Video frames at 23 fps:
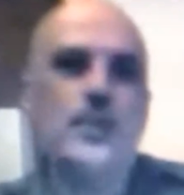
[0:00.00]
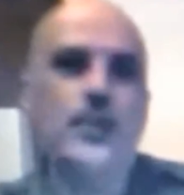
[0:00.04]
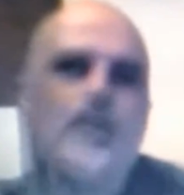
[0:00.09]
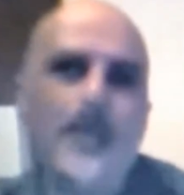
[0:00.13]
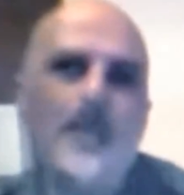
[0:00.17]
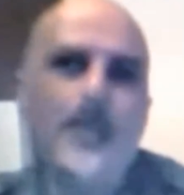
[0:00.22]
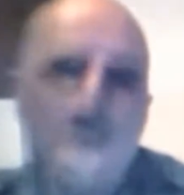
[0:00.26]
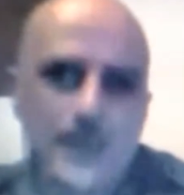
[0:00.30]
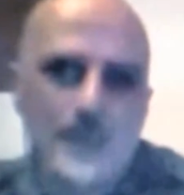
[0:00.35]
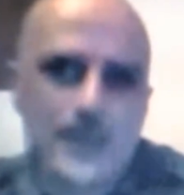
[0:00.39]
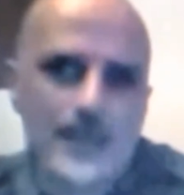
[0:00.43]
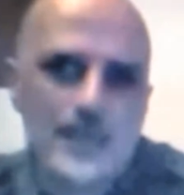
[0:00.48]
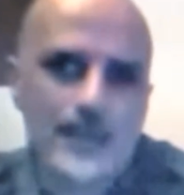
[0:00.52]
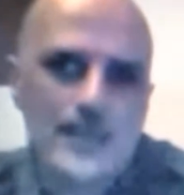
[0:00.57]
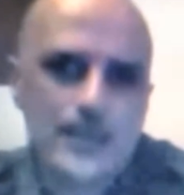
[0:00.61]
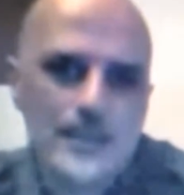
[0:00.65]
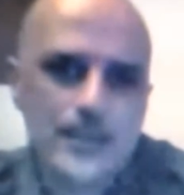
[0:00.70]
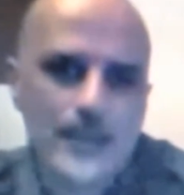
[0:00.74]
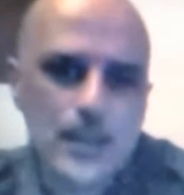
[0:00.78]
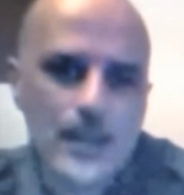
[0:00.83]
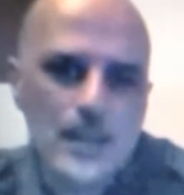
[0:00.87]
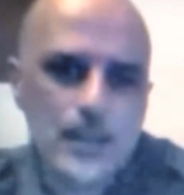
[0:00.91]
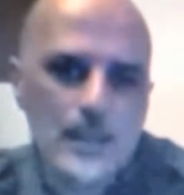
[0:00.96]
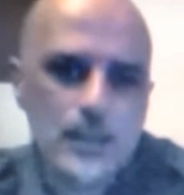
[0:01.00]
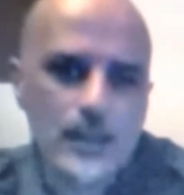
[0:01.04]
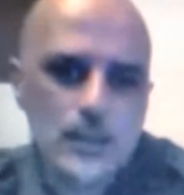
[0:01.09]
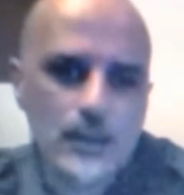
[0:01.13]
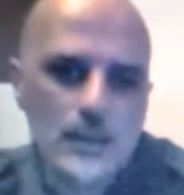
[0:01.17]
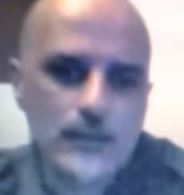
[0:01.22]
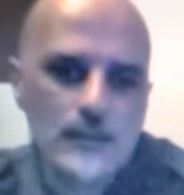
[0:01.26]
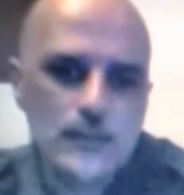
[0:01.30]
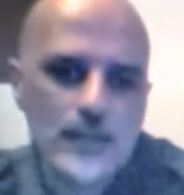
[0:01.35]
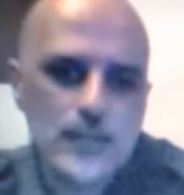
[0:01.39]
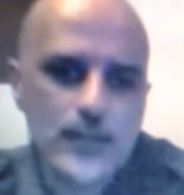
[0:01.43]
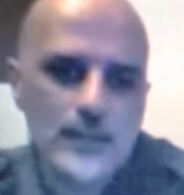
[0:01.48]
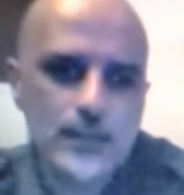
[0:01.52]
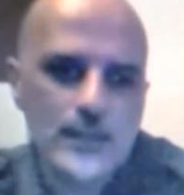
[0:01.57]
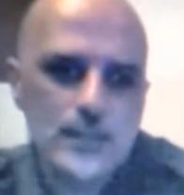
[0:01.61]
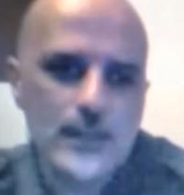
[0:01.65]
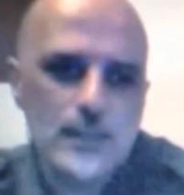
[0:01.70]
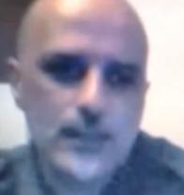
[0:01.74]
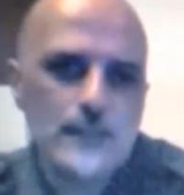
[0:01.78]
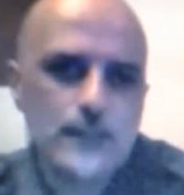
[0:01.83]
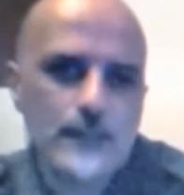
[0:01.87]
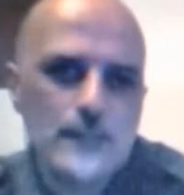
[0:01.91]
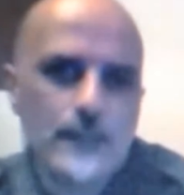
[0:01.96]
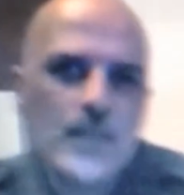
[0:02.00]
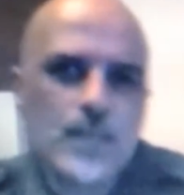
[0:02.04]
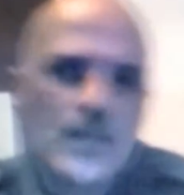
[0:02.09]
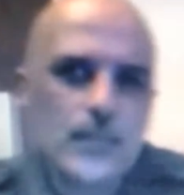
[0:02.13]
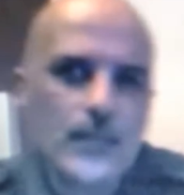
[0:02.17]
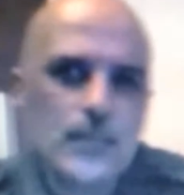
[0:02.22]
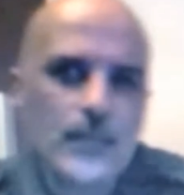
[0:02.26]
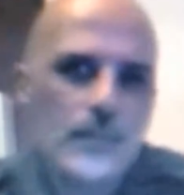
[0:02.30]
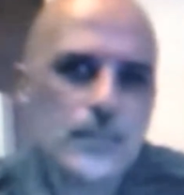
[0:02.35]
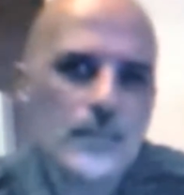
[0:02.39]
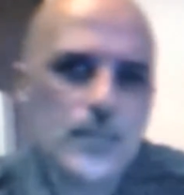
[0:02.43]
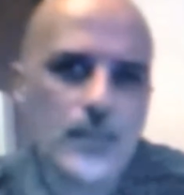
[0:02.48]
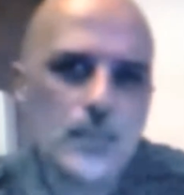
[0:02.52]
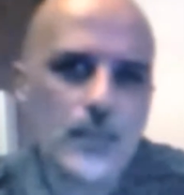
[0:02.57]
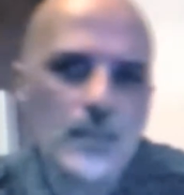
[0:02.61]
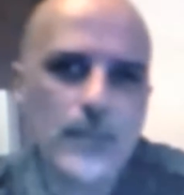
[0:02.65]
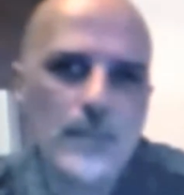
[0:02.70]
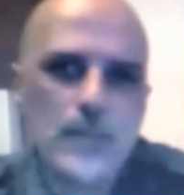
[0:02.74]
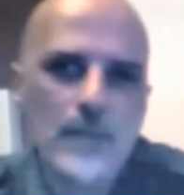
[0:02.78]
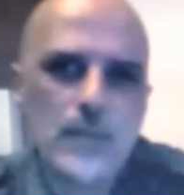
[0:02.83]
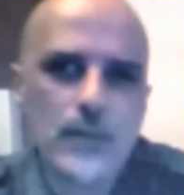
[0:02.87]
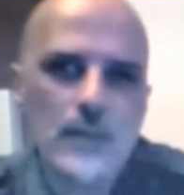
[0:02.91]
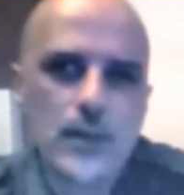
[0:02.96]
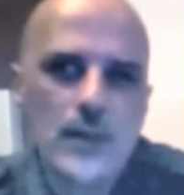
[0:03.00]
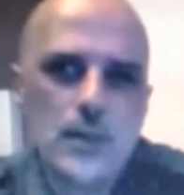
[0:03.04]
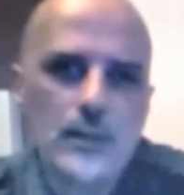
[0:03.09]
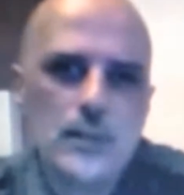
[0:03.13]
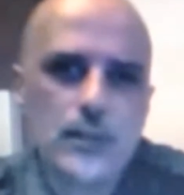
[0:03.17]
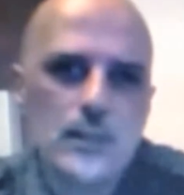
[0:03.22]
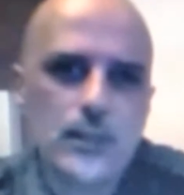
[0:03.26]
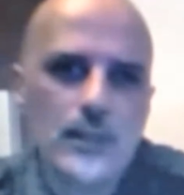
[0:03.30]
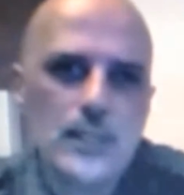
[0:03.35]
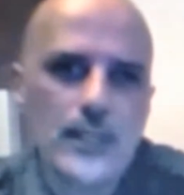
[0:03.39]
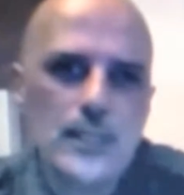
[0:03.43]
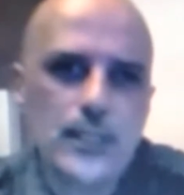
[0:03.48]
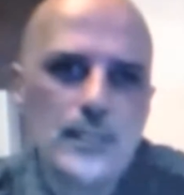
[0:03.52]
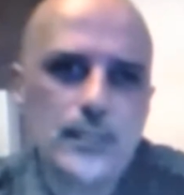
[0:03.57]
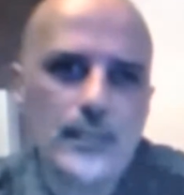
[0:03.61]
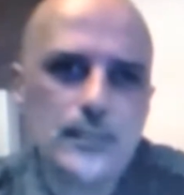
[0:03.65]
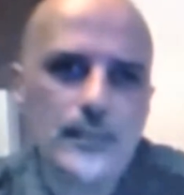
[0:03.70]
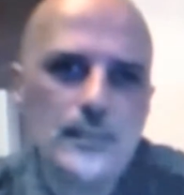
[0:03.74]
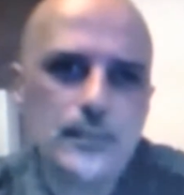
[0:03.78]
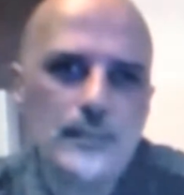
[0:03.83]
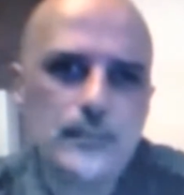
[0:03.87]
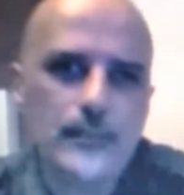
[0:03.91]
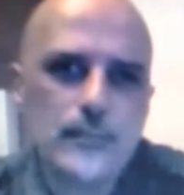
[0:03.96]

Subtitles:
this coming of these, you know, patriarchal